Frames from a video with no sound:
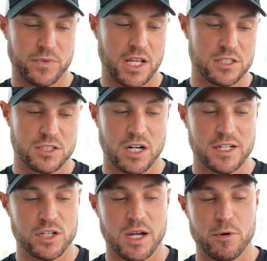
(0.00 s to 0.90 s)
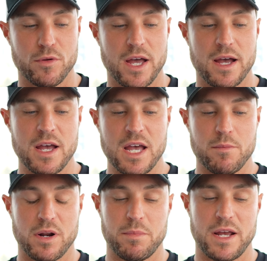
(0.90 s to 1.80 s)
that's a slight typo there.
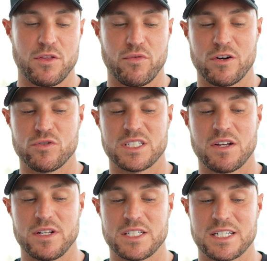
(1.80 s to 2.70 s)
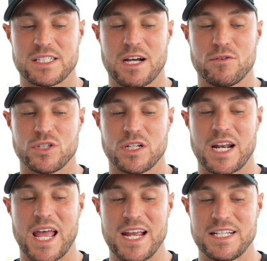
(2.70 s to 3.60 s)
But I paid
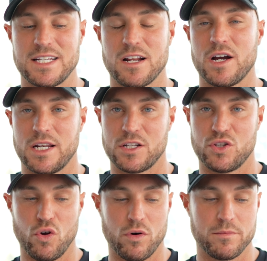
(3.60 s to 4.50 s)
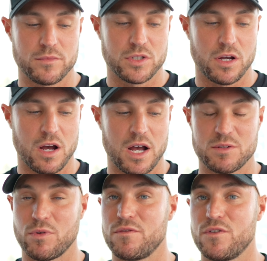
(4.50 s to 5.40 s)
376,089 dirhams as
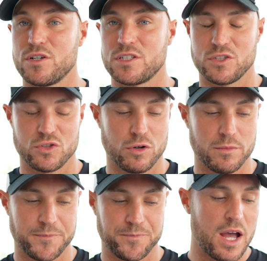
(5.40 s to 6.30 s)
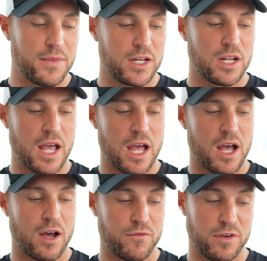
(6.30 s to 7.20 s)
my first installment. And then
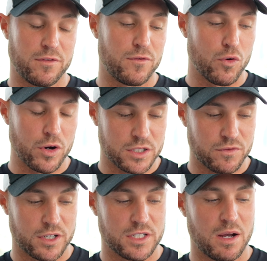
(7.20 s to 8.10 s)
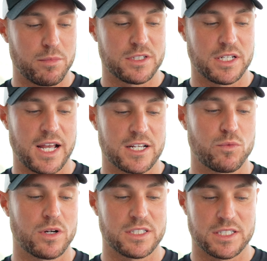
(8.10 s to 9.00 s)
5th of August, for example, is the next
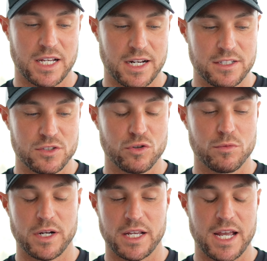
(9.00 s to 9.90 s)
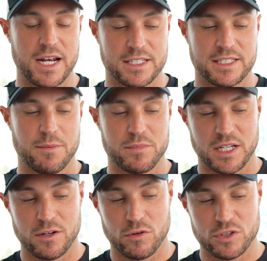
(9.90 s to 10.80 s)
one, is the second installment. Again, it's a
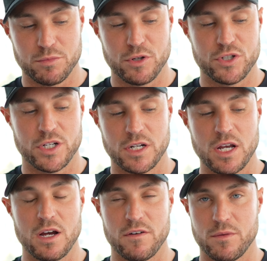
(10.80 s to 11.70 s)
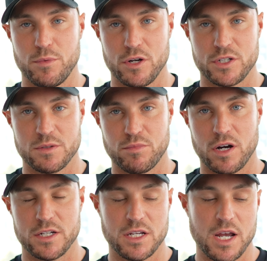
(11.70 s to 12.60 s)
10% contribution of the purchase
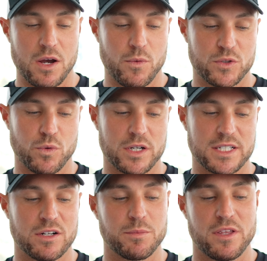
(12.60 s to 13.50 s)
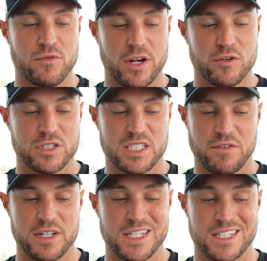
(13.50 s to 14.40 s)
price, which works out to be
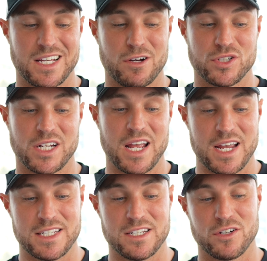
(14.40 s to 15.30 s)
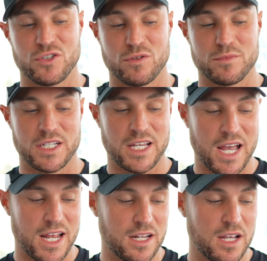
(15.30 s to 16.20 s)
376,089 dirhams
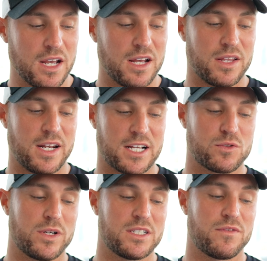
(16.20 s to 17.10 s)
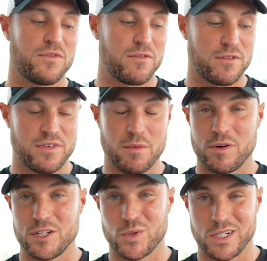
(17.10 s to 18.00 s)
again. The next one is 5th of
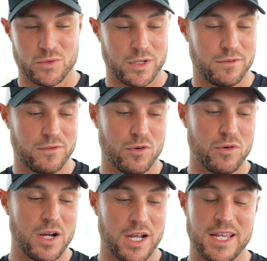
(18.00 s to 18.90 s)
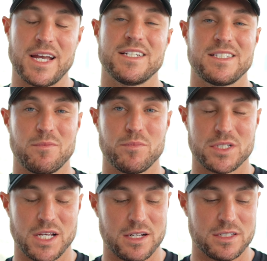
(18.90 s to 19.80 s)
February 2024, again
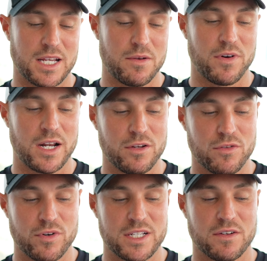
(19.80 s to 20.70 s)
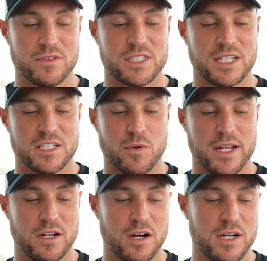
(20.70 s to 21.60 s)
10%, same value,
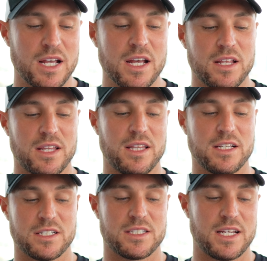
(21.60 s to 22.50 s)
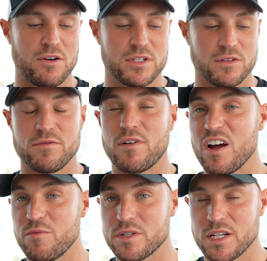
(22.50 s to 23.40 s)
376,089. Then there's a series of
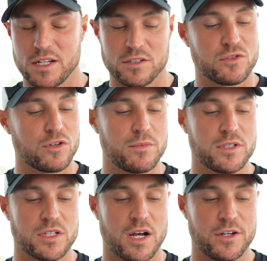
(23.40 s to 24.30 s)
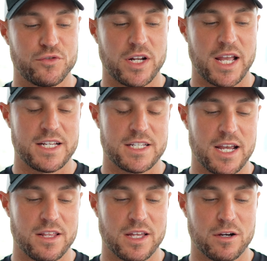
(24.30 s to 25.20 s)
5% installments at
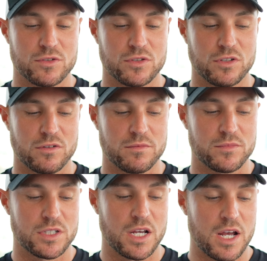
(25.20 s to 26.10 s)
188,000 dirhams,